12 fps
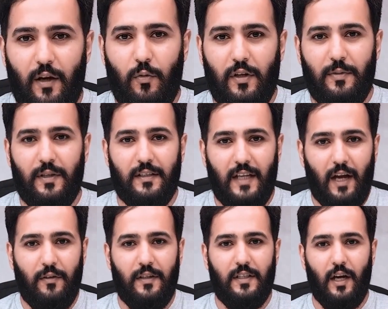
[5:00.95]
which means
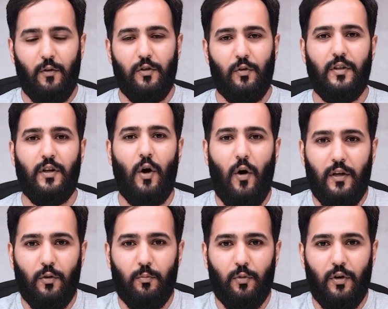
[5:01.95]
how to download the
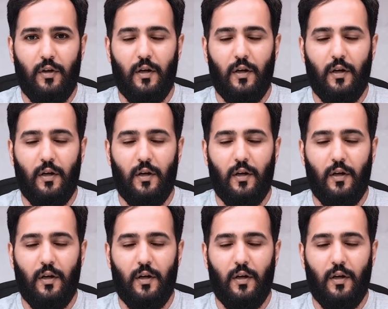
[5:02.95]
audiobook